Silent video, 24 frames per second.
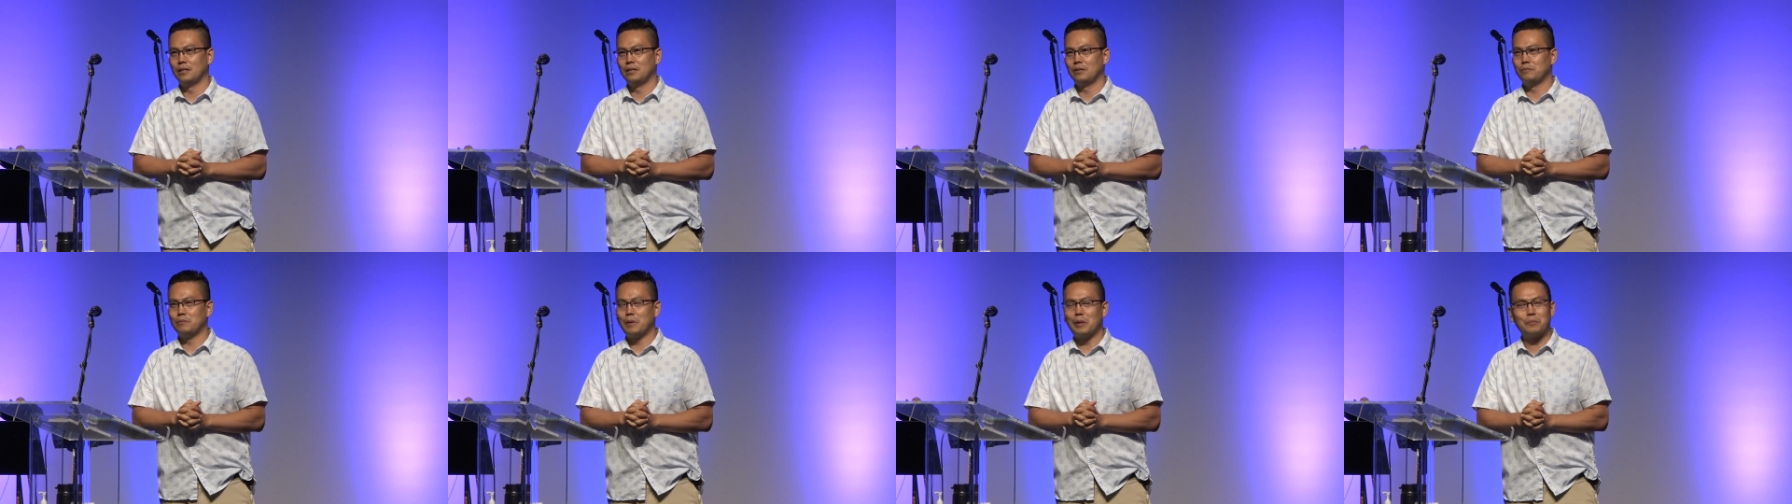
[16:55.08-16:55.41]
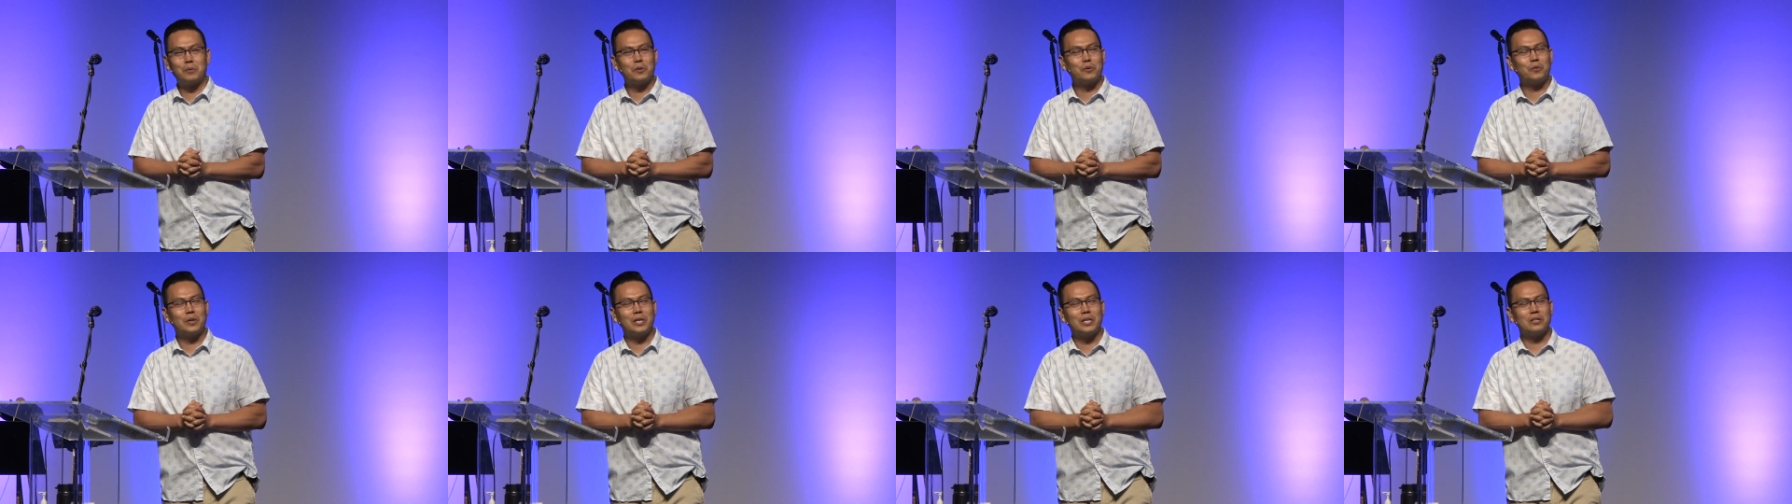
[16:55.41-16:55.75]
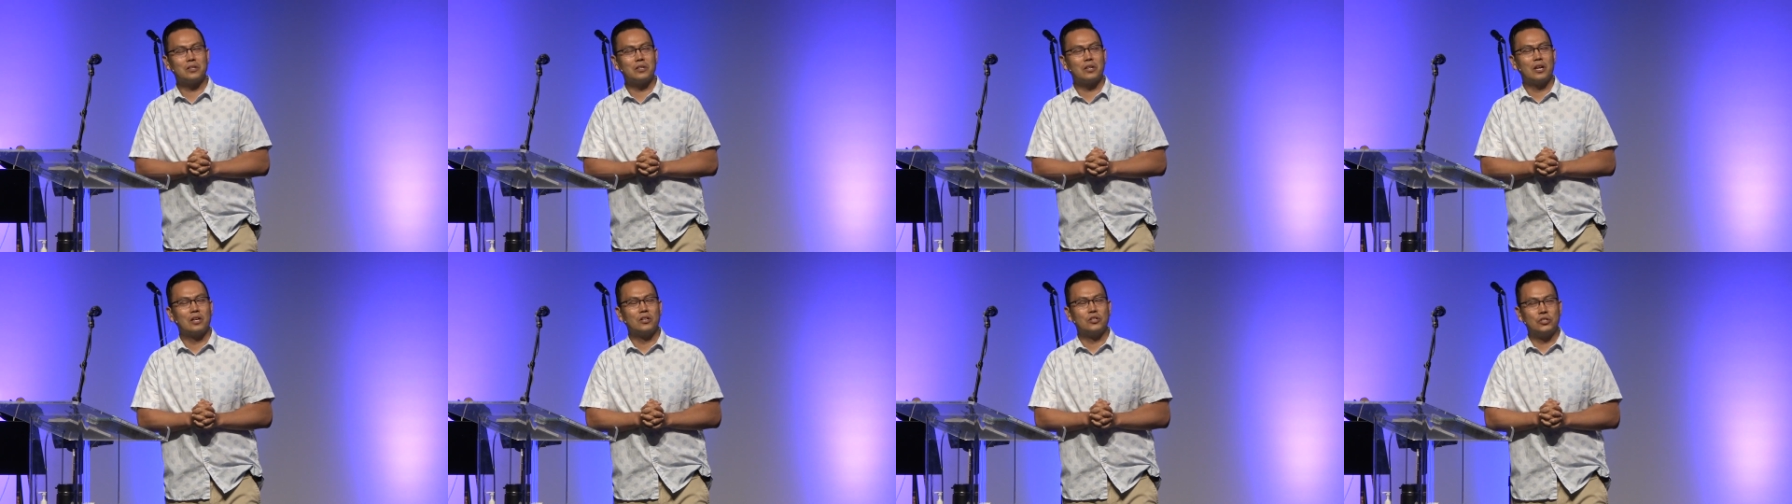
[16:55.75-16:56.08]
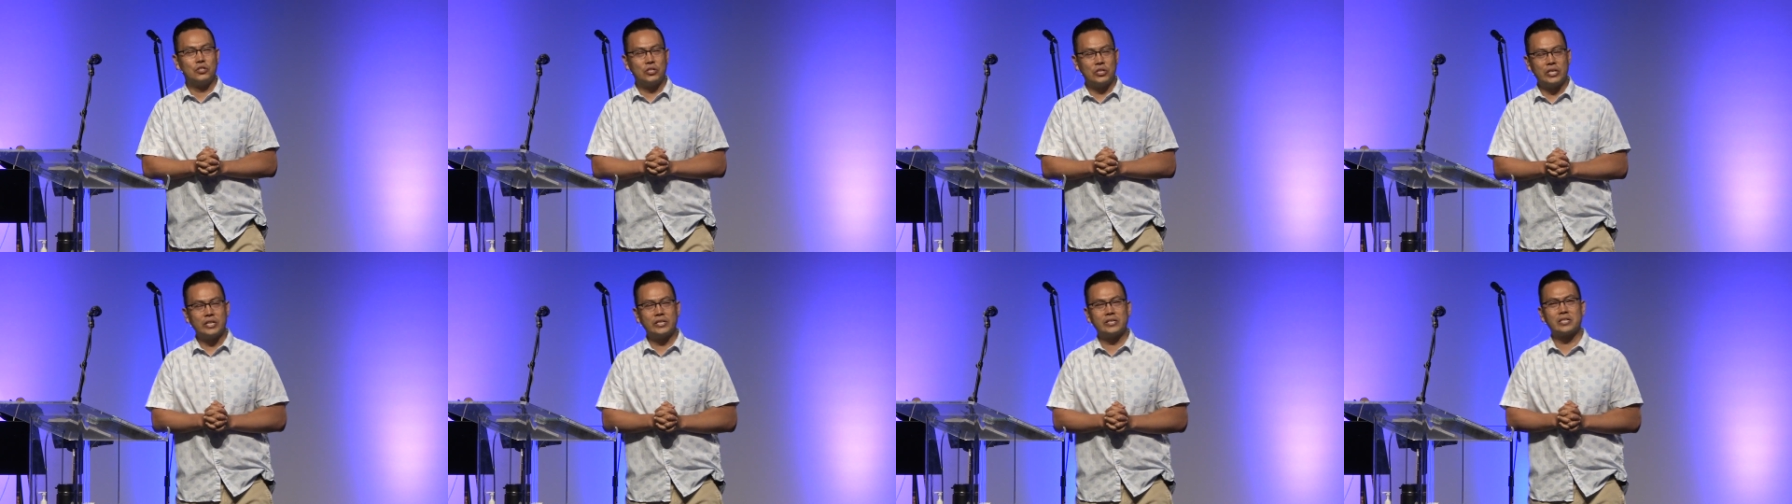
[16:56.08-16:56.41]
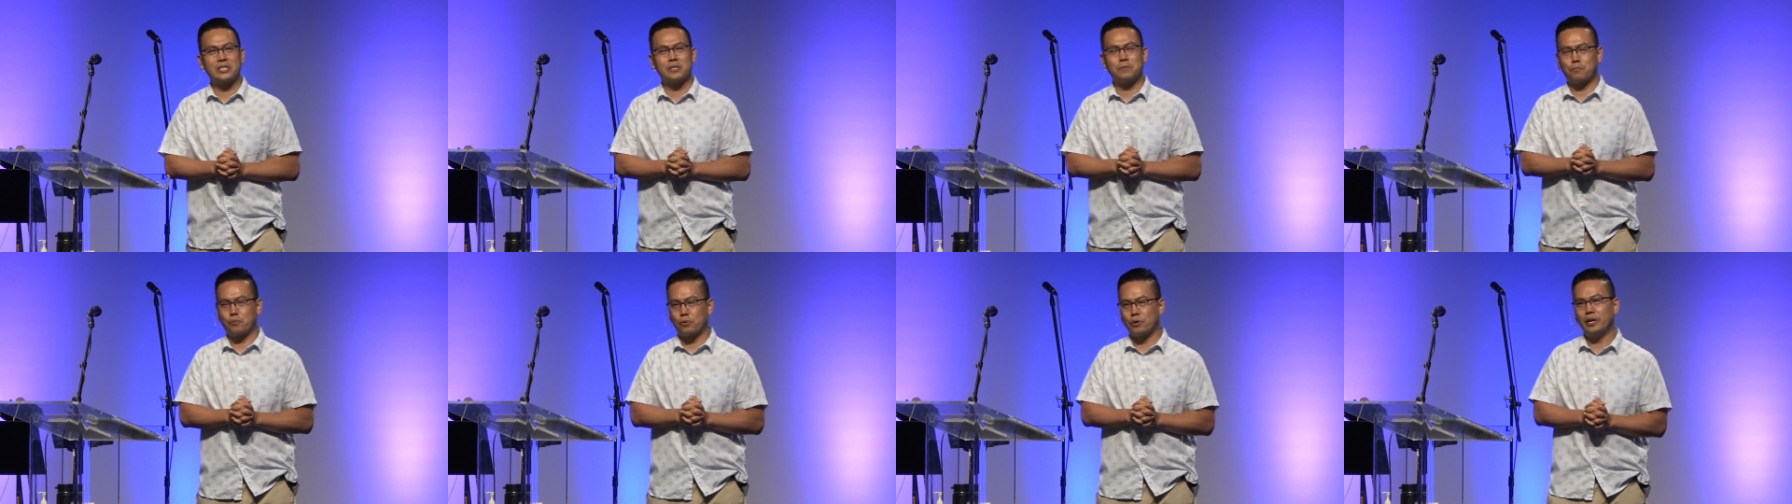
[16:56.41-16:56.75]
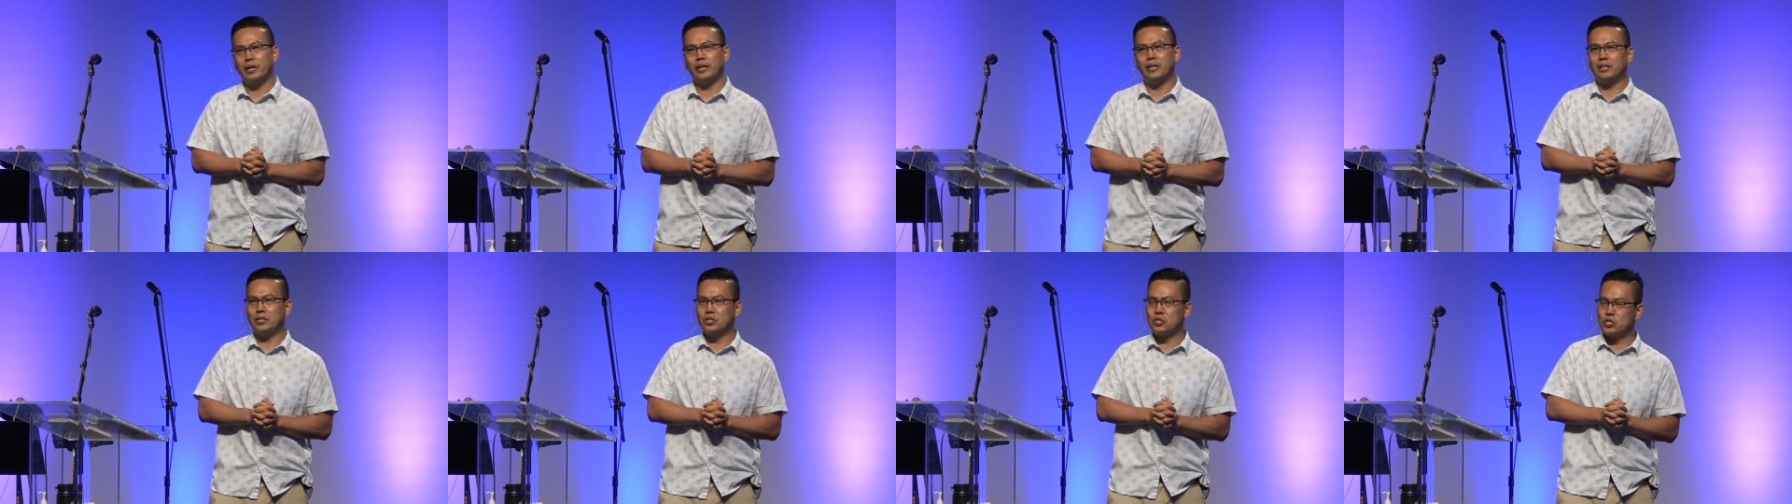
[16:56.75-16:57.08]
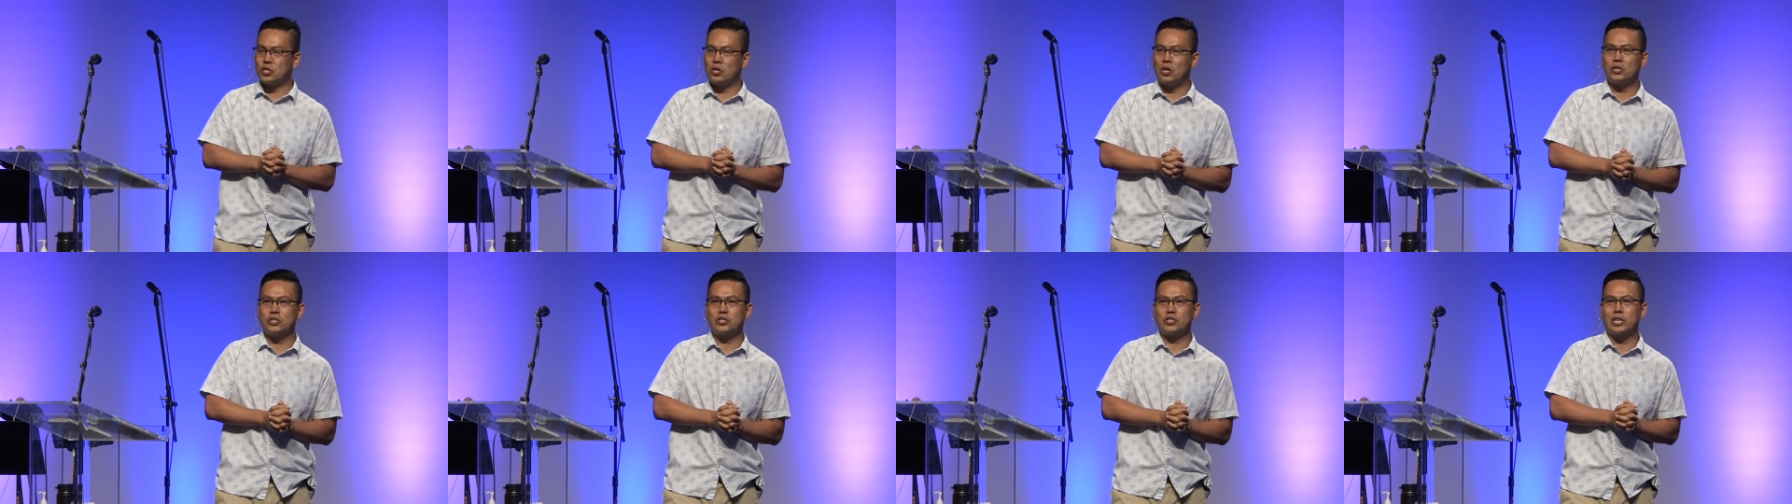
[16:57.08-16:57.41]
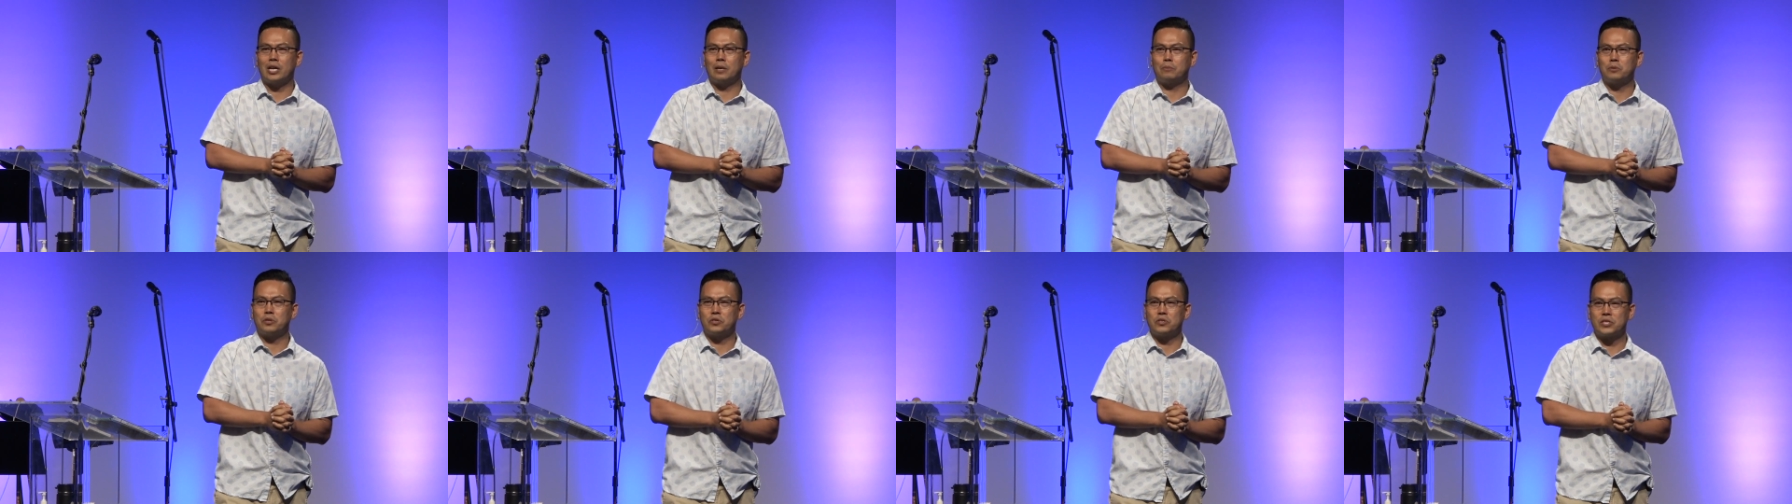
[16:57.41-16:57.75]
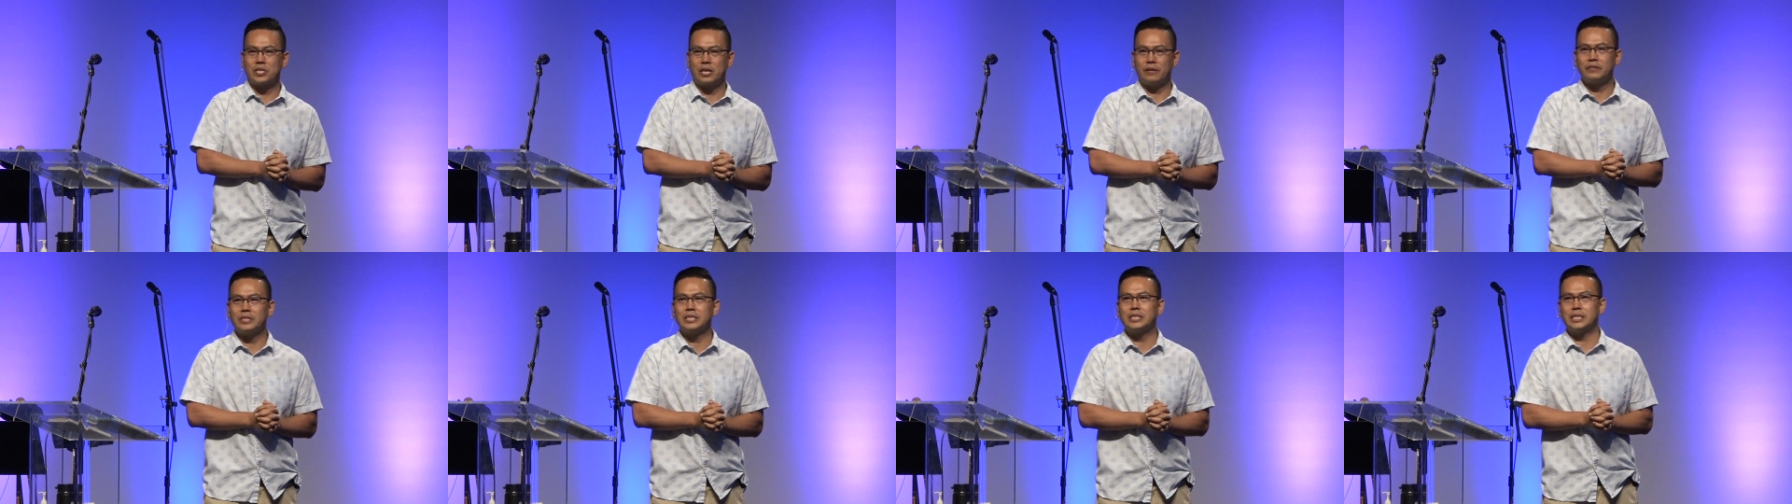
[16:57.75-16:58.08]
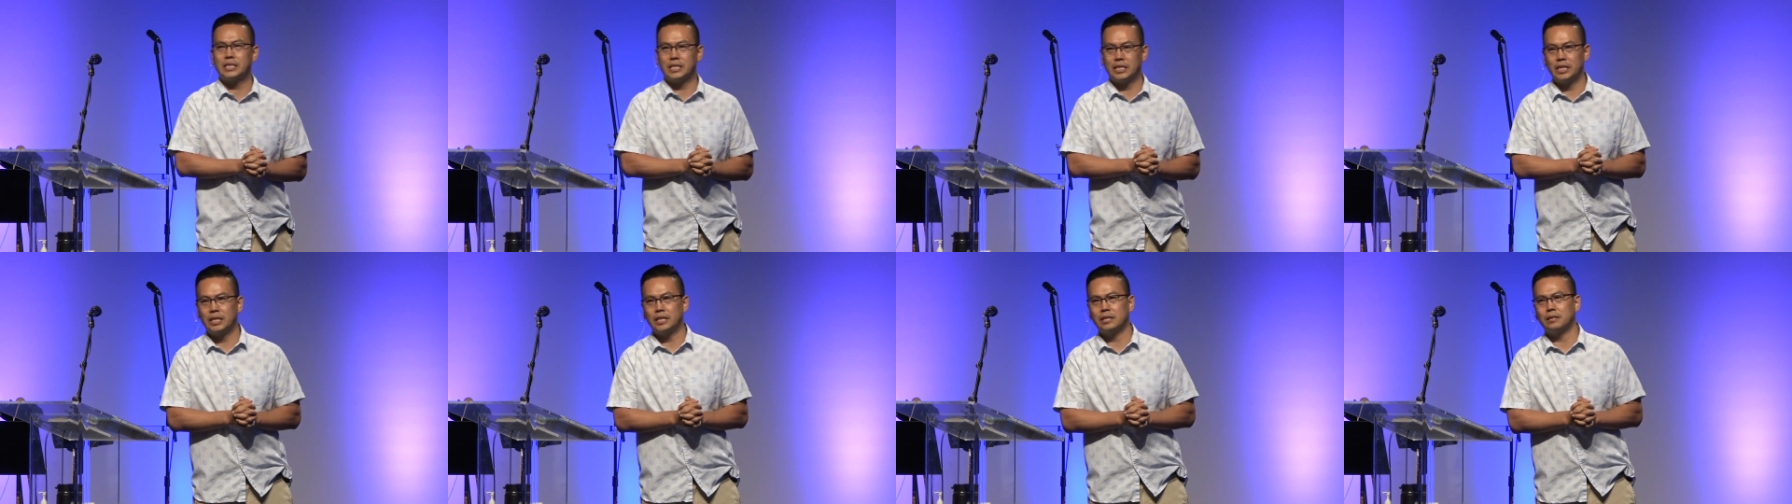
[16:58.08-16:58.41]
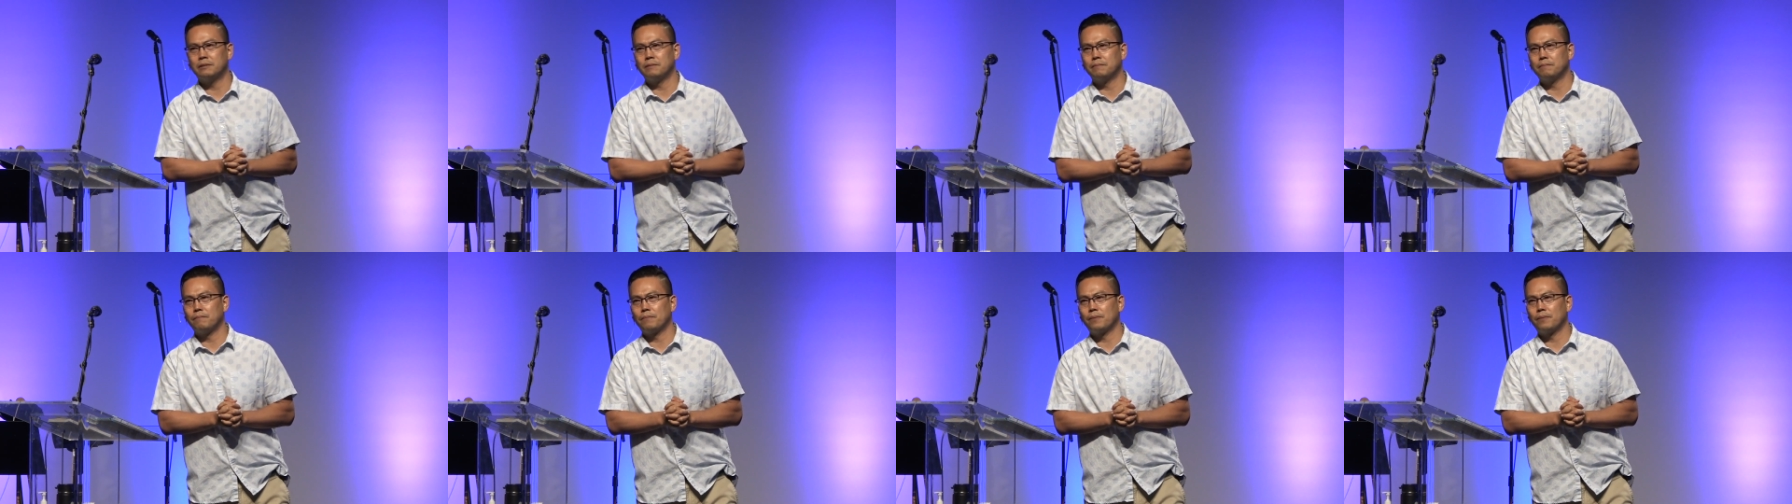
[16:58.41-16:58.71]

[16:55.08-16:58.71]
Remember when Jesus prayed in John chapter 17,